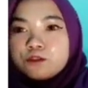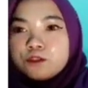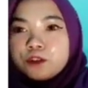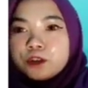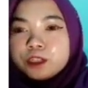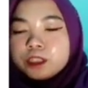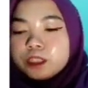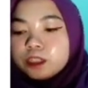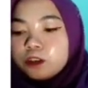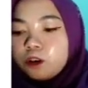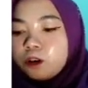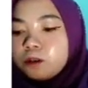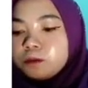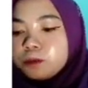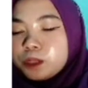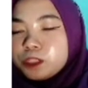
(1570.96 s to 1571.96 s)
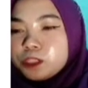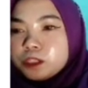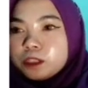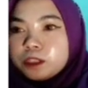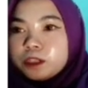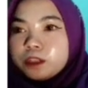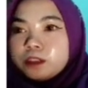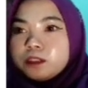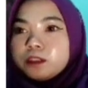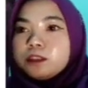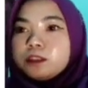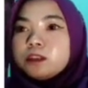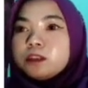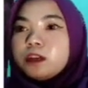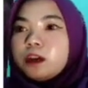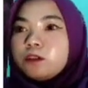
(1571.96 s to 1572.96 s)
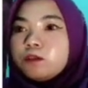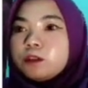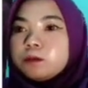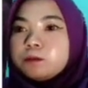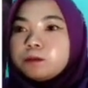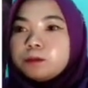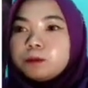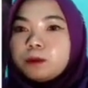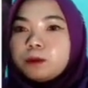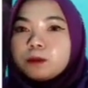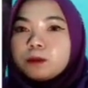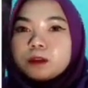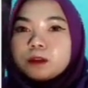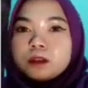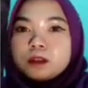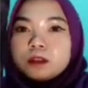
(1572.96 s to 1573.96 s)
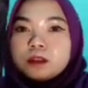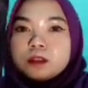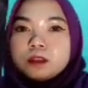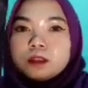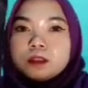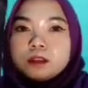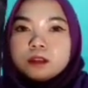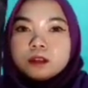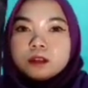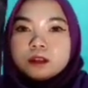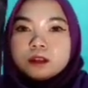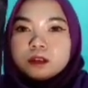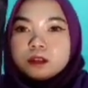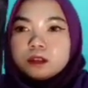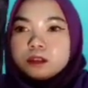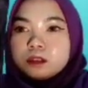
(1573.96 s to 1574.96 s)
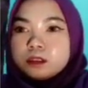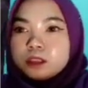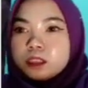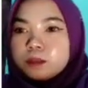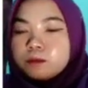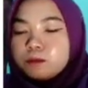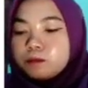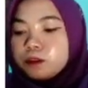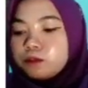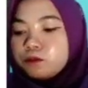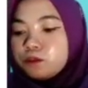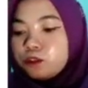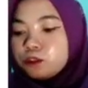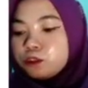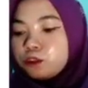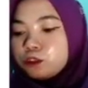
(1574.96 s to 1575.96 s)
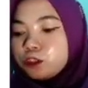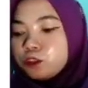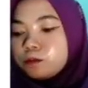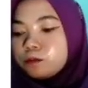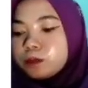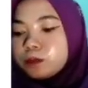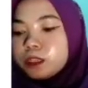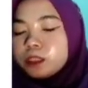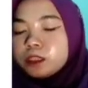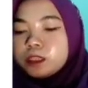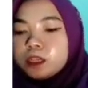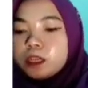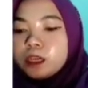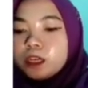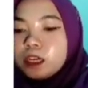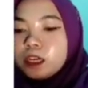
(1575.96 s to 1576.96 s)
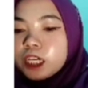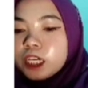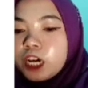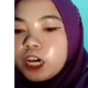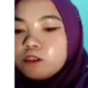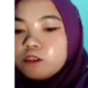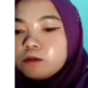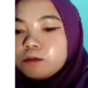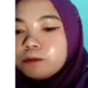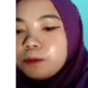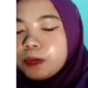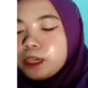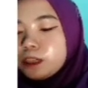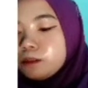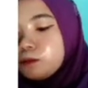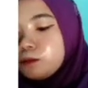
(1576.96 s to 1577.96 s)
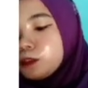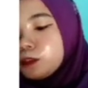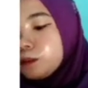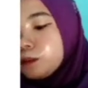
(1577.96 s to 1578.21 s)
from the on page connector D, I will put the symbol for document account payable